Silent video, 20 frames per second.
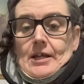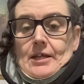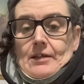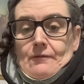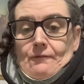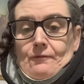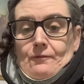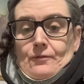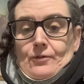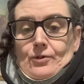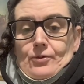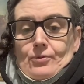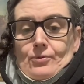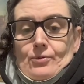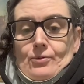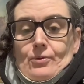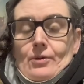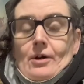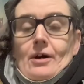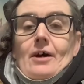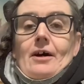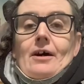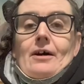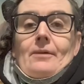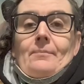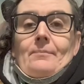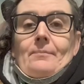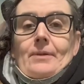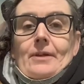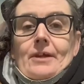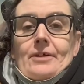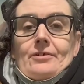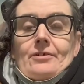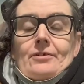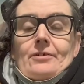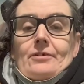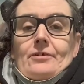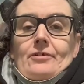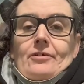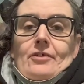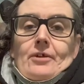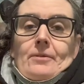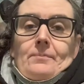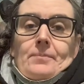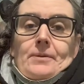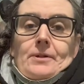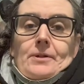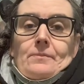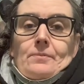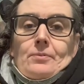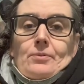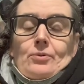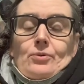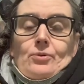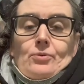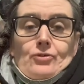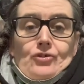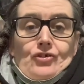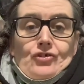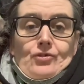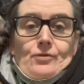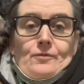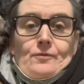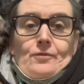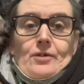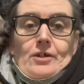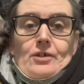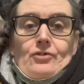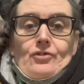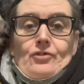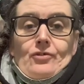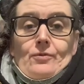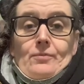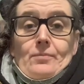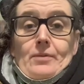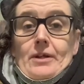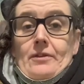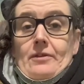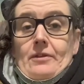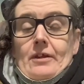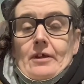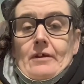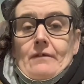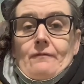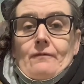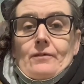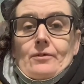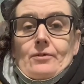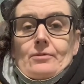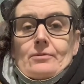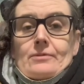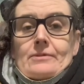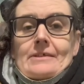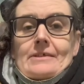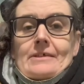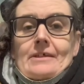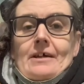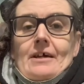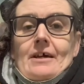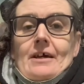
If you blend it, some people who are tube fed do blend their foods.